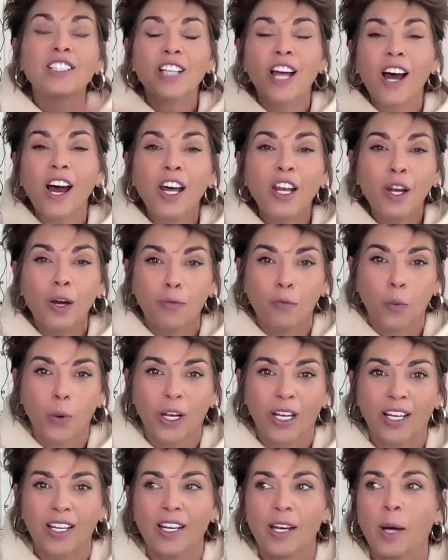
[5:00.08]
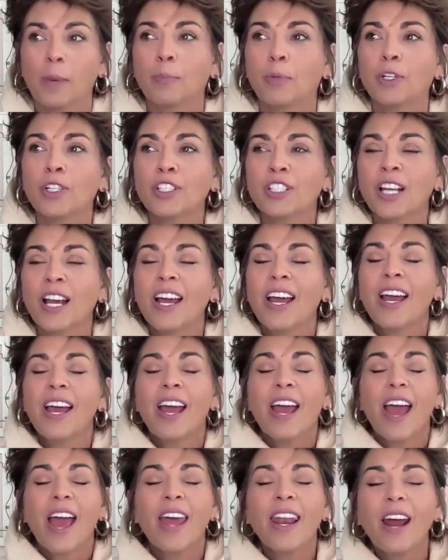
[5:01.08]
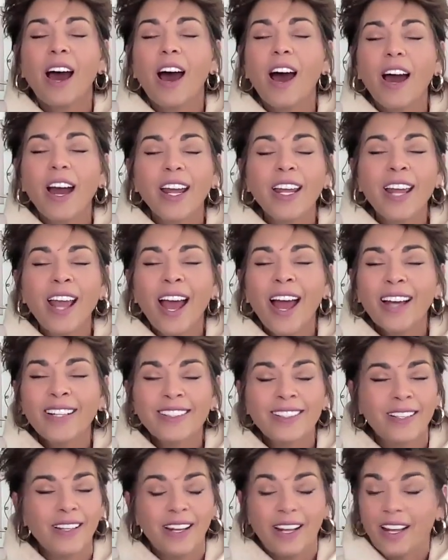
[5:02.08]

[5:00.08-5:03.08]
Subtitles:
ton of Wicked numbers. And I